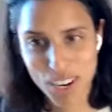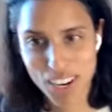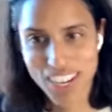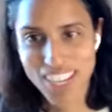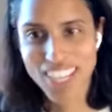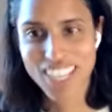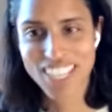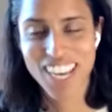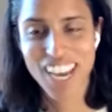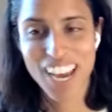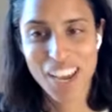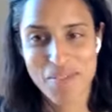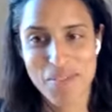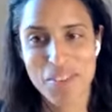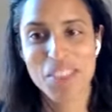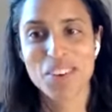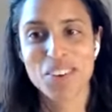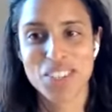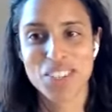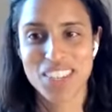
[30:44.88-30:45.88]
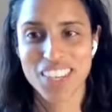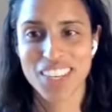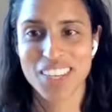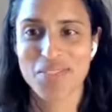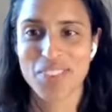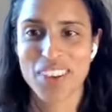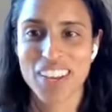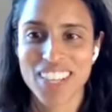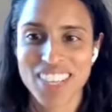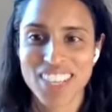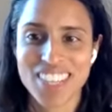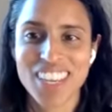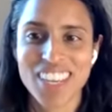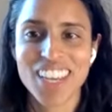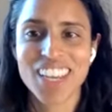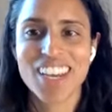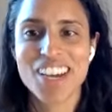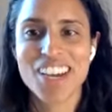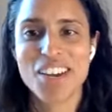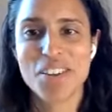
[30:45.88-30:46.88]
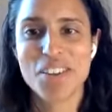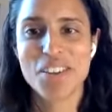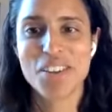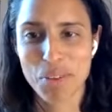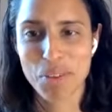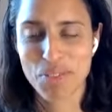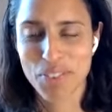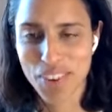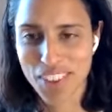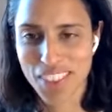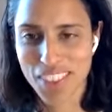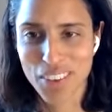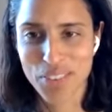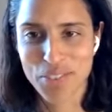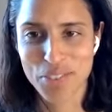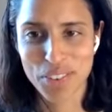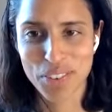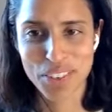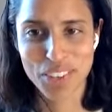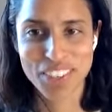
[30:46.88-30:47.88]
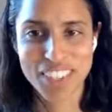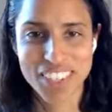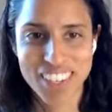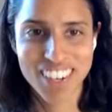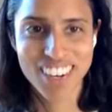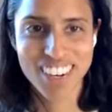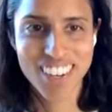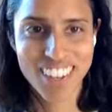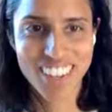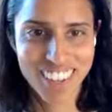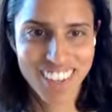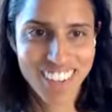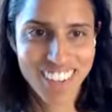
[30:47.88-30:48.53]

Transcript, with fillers: Put in the time in those six months and you'll be very thankful you did.